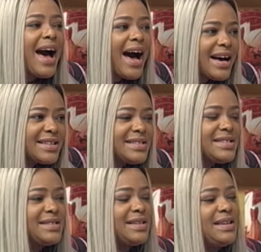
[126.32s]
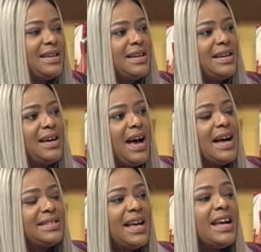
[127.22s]
as
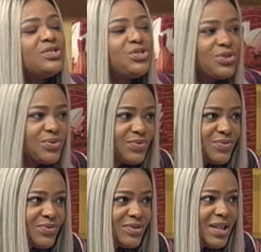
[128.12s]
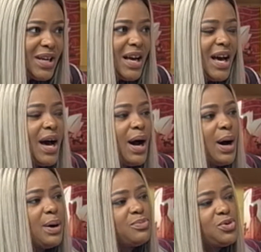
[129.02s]
attention?
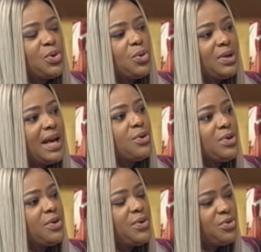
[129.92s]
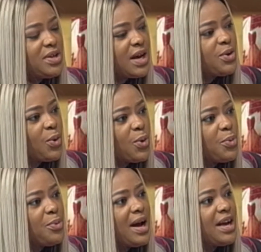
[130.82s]
Um, so like, okay, when you get
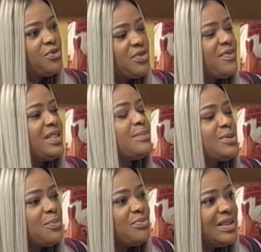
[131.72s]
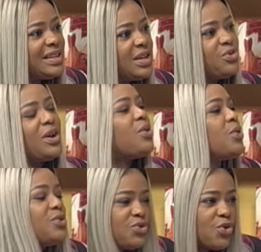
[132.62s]
home and you've given them something, then you now
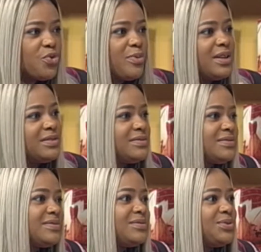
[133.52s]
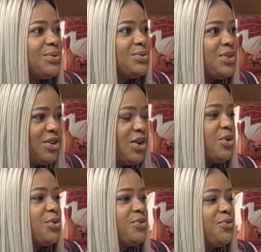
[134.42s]
go into your room and, you know, you're, you're
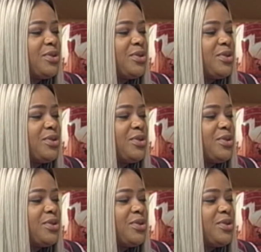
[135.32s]
good for